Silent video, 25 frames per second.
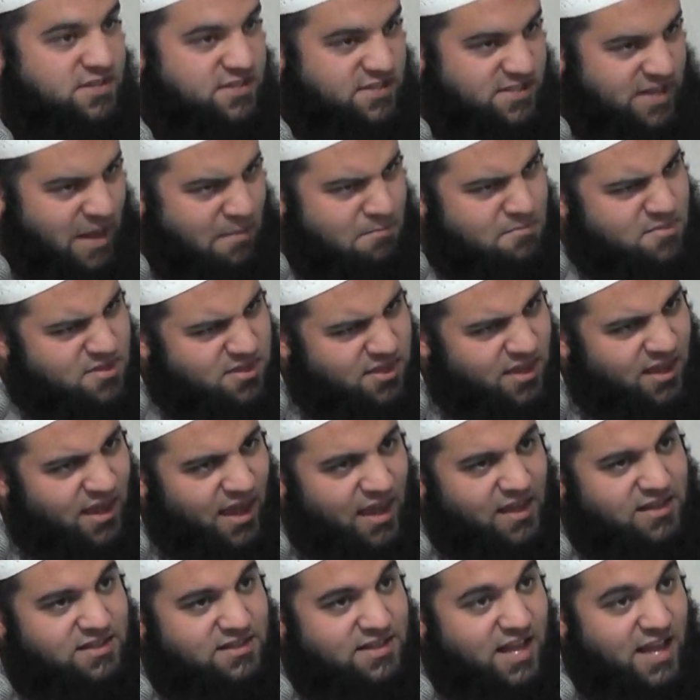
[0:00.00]

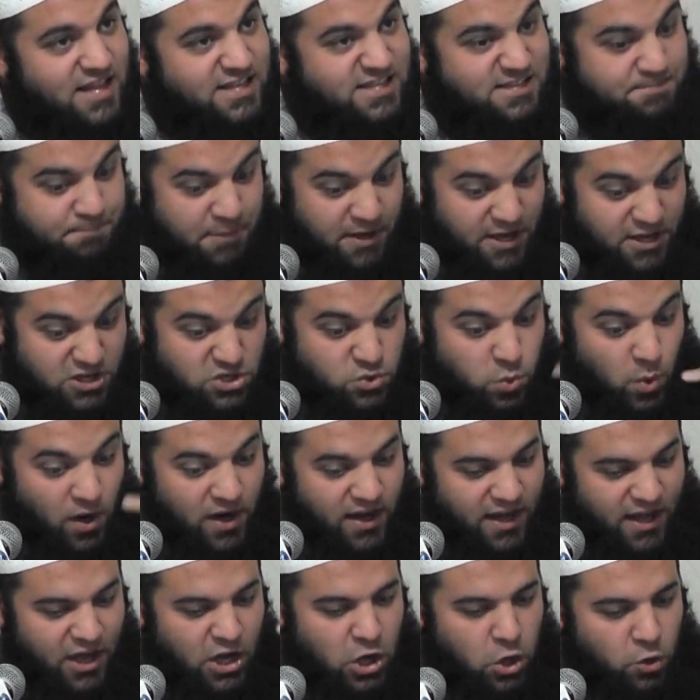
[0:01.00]
something in that speech
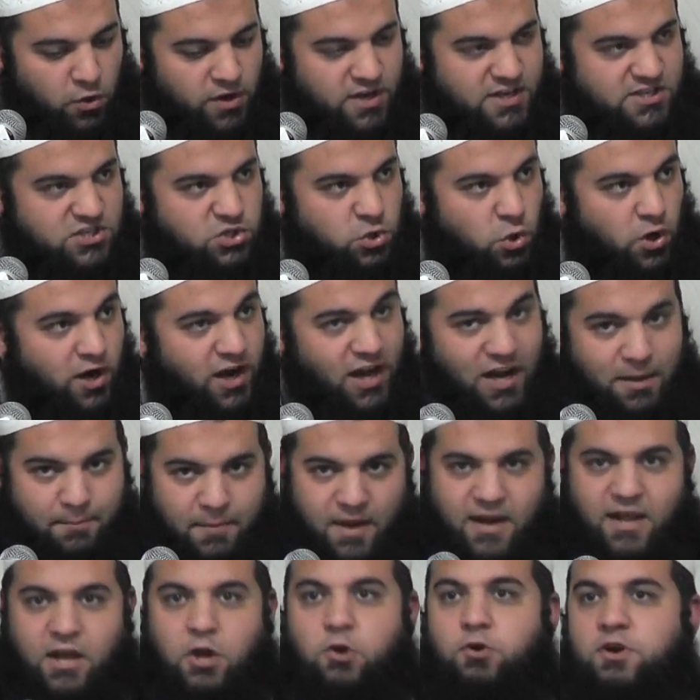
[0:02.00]
will increase your
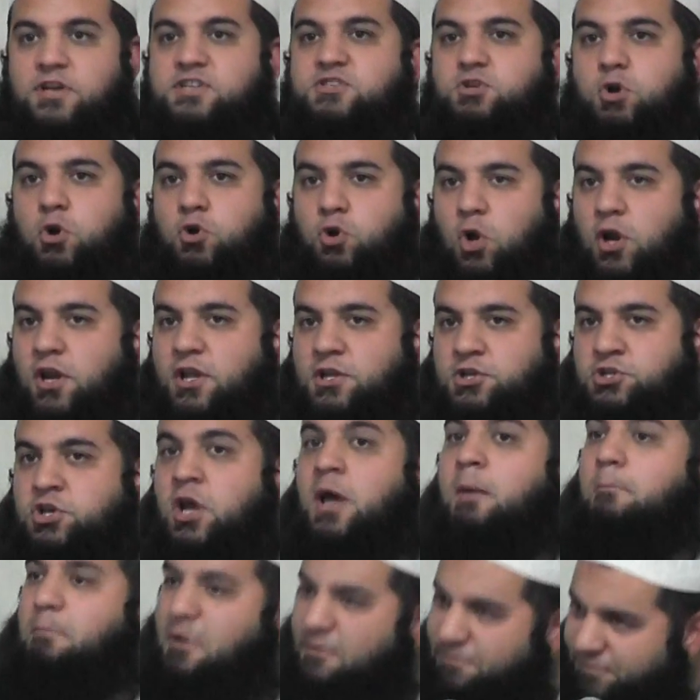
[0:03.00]
ilm and increase your
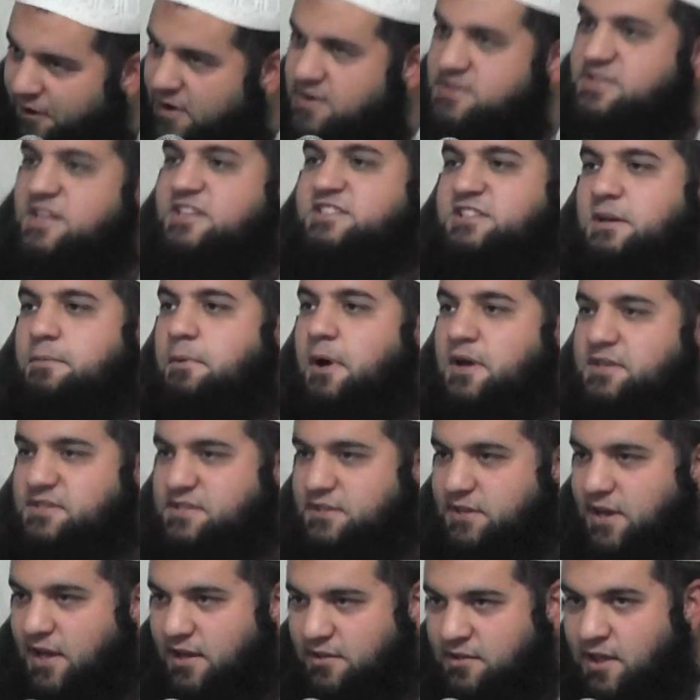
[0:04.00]
knowledge. Befriend such a
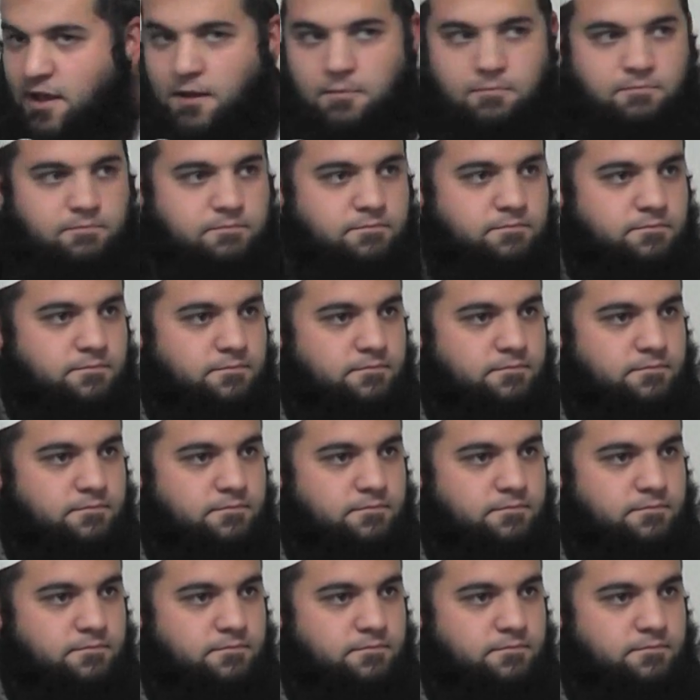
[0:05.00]
person like that.